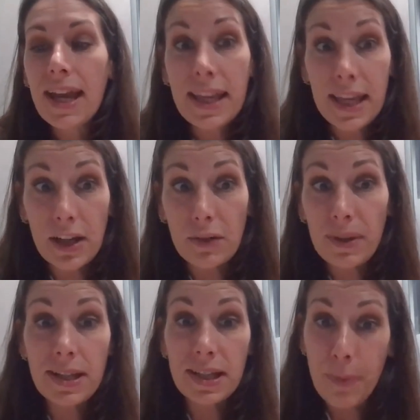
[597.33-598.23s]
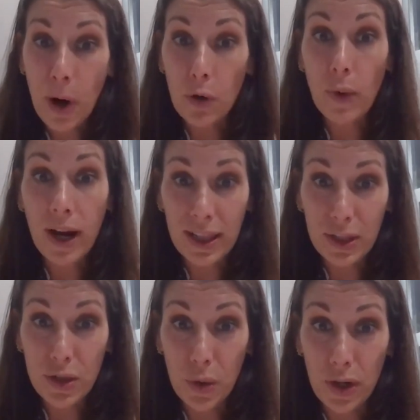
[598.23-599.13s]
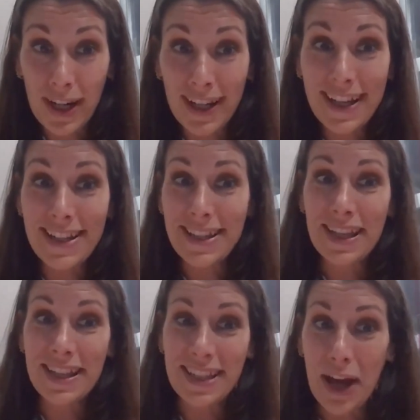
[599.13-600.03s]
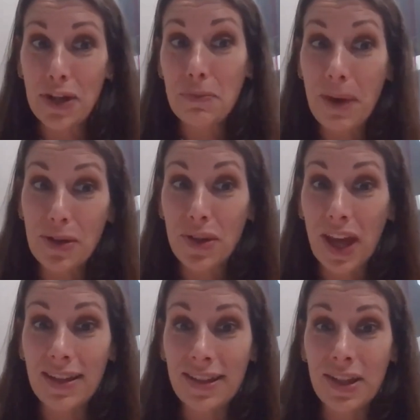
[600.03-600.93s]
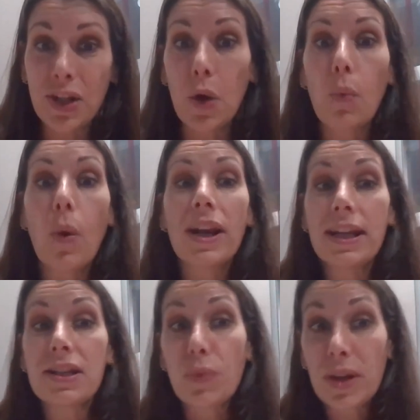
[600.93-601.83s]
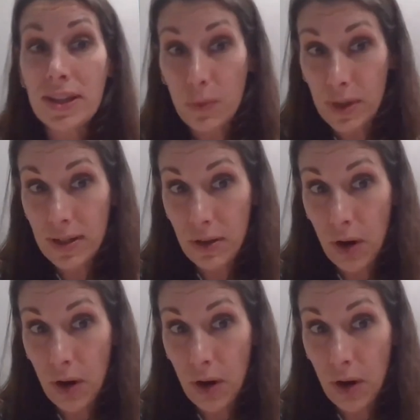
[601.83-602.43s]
here, because it's part regulatory, is how do you measure that? What is risk? What is